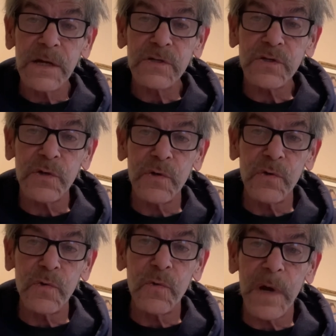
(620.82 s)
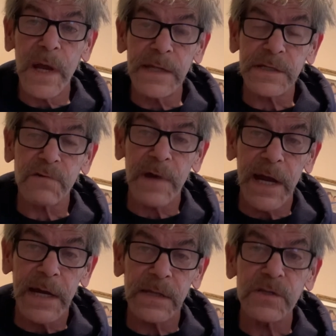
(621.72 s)
to
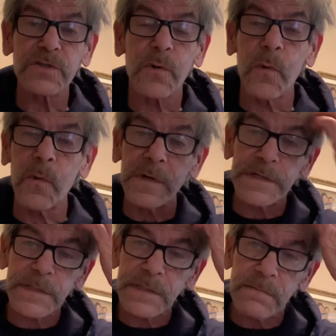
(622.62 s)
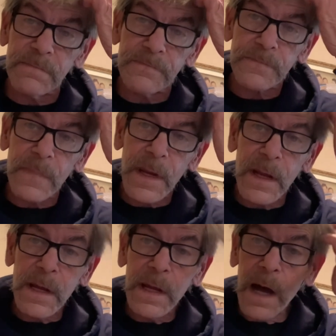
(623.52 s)
integrating the schools,
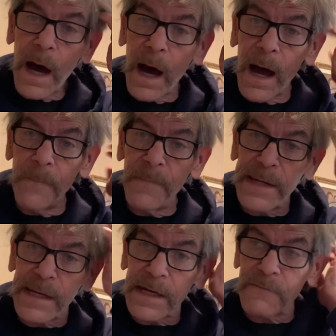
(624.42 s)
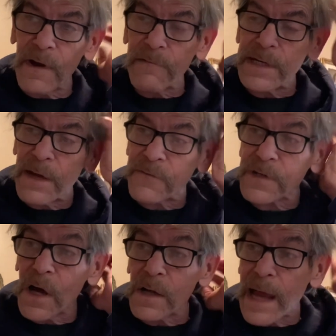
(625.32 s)
making it very
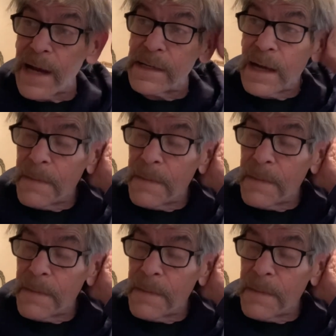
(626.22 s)
difficult. And